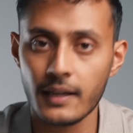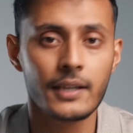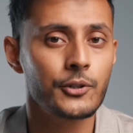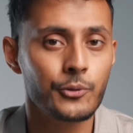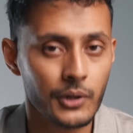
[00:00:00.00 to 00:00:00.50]

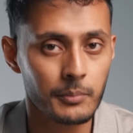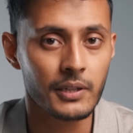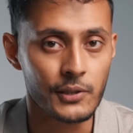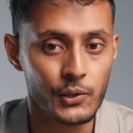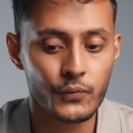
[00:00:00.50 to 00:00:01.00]
incredibly
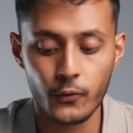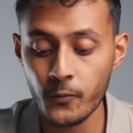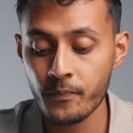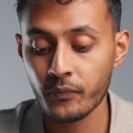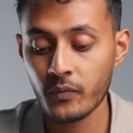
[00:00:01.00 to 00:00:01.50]
useful
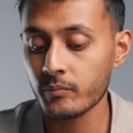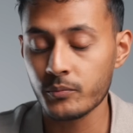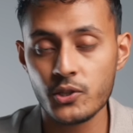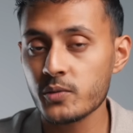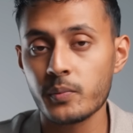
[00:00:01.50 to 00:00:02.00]

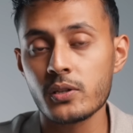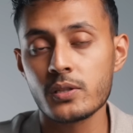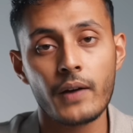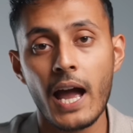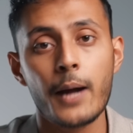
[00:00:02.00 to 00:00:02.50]
just because
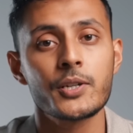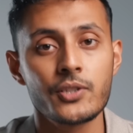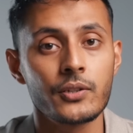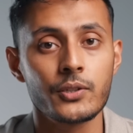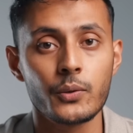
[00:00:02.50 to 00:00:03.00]
of how much you
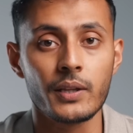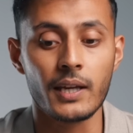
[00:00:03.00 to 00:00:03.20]
can do with